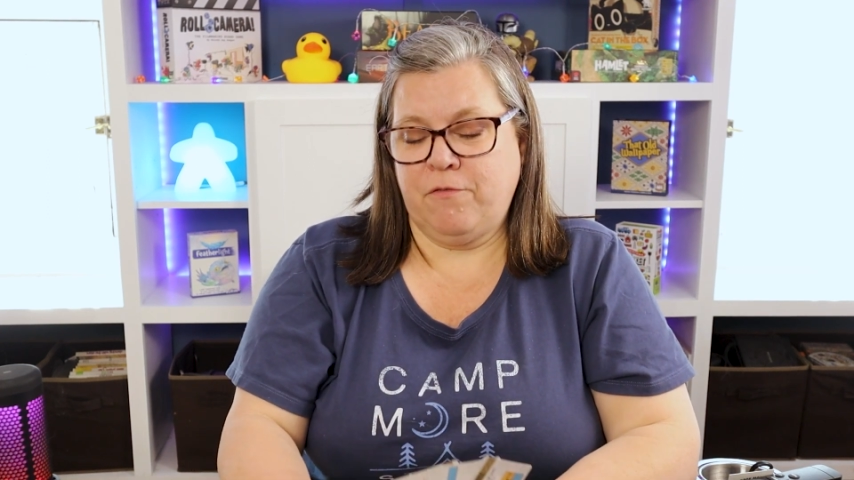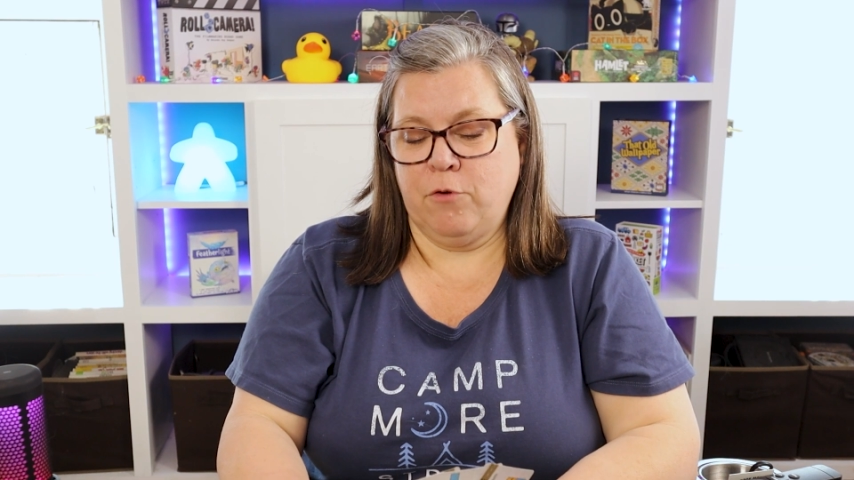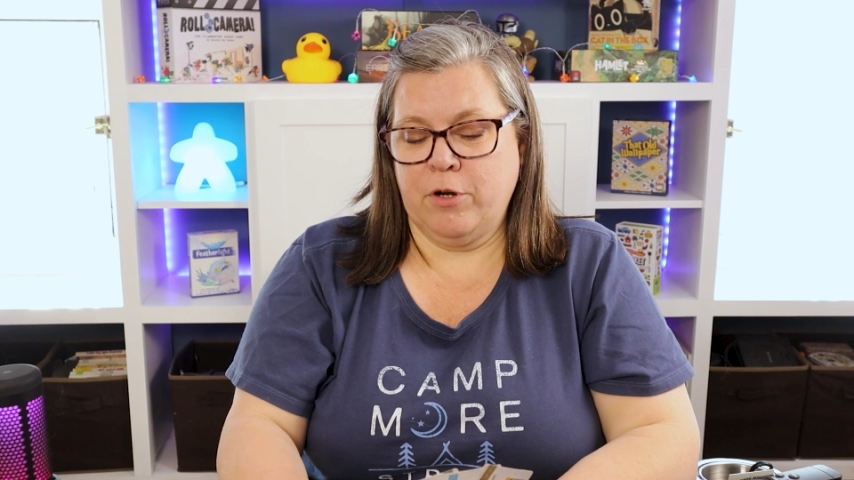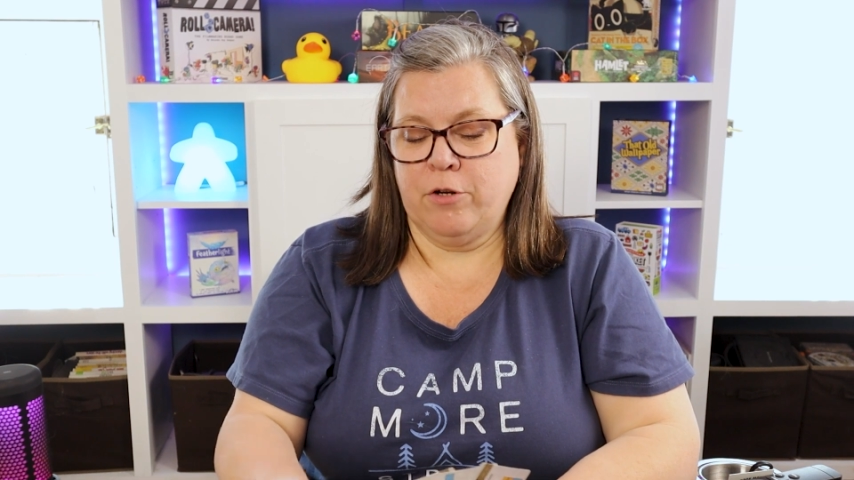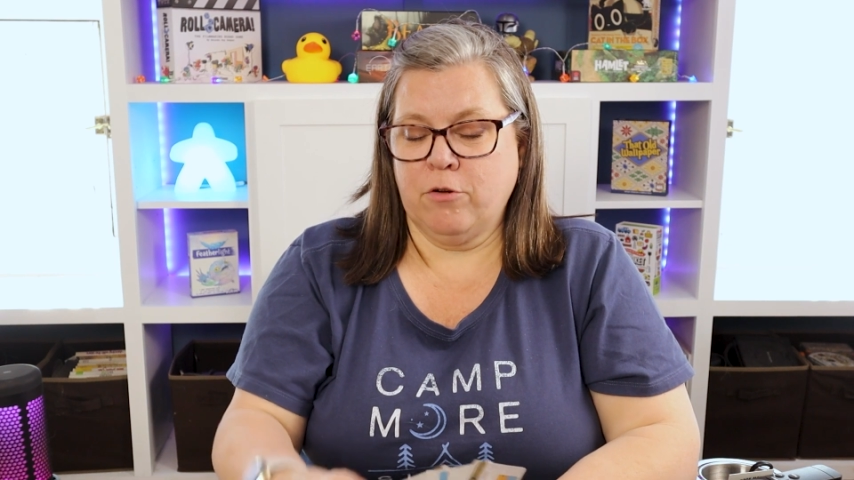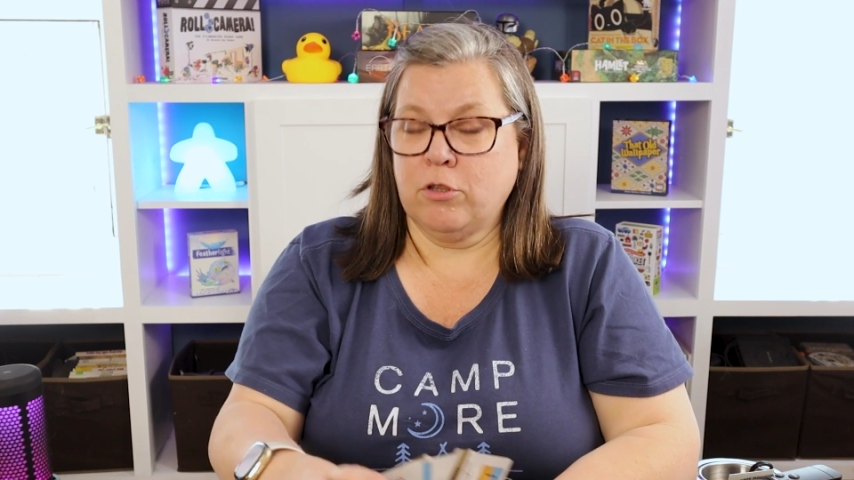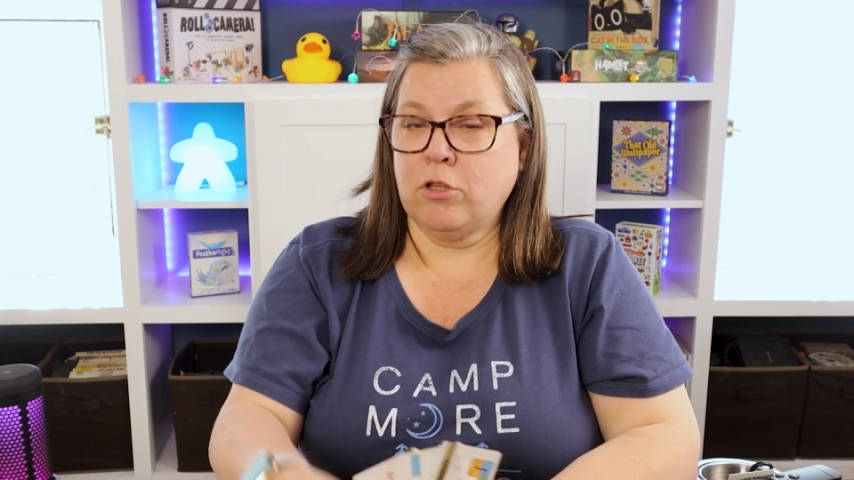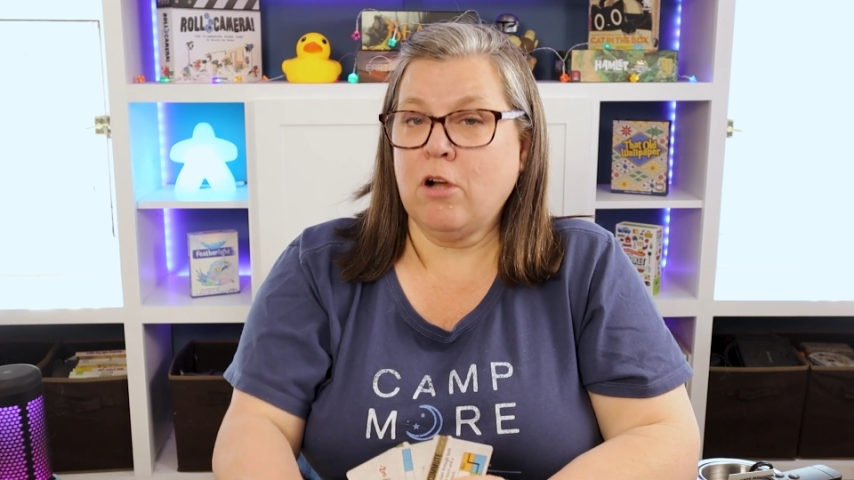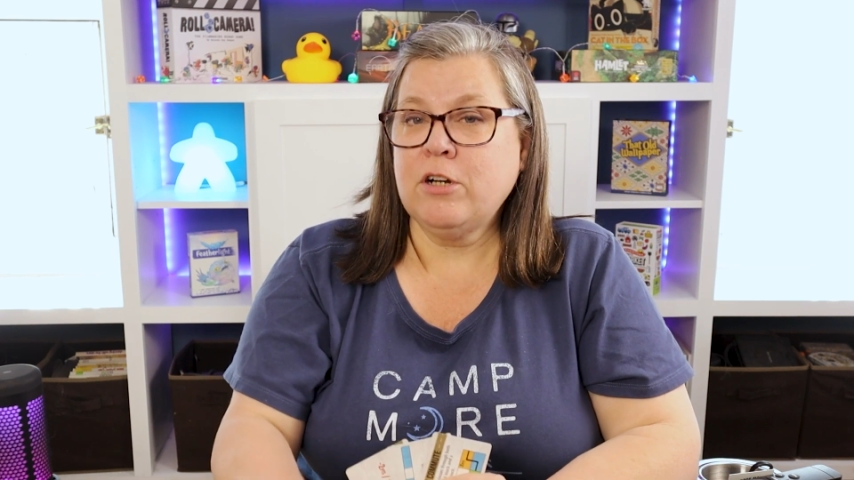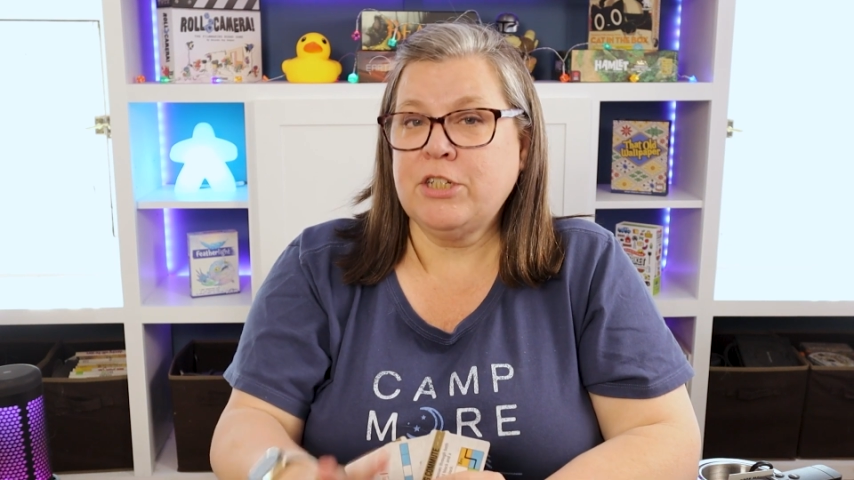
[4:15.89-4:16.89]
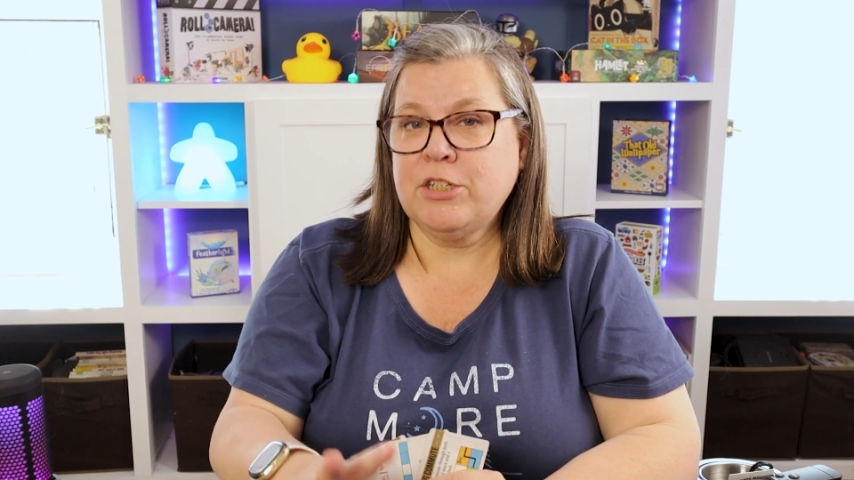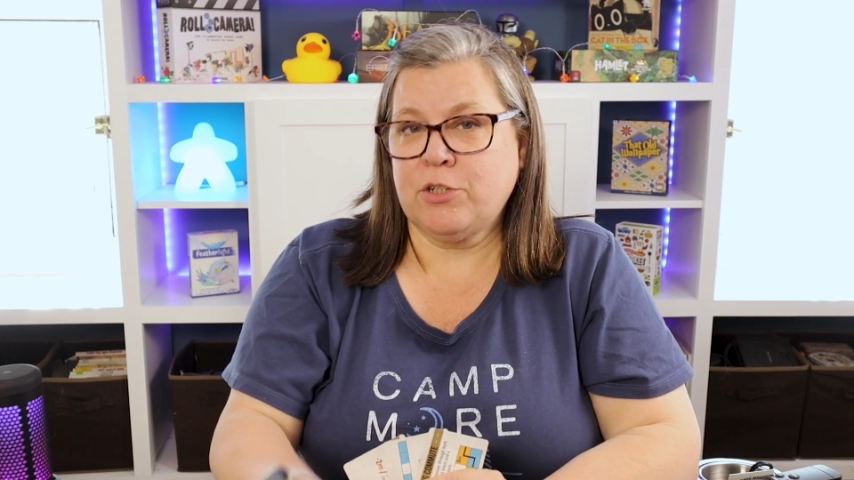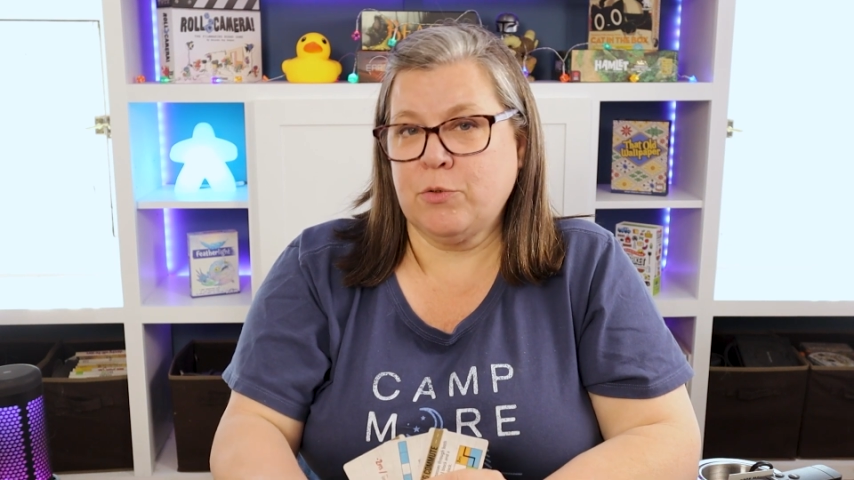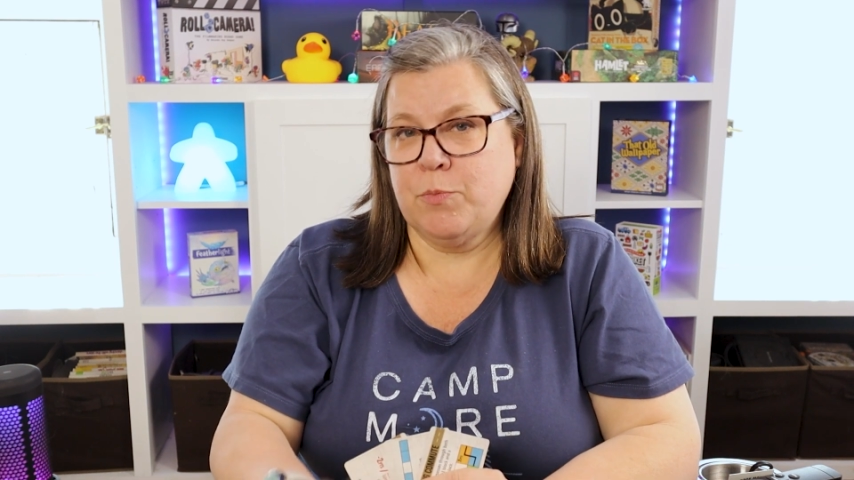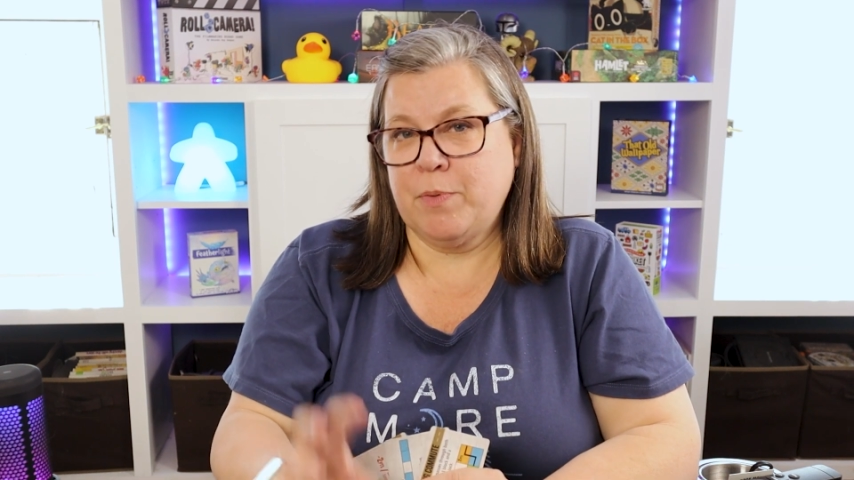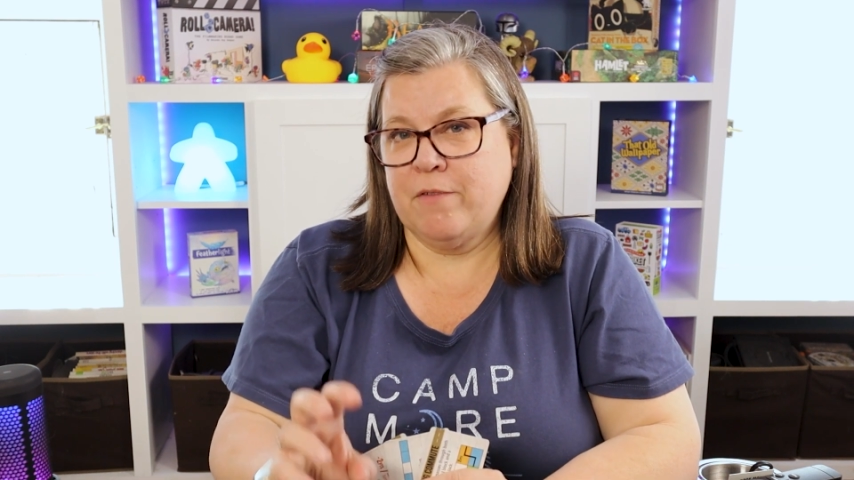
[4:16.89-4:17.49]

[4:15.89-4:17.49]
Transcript: for your largest group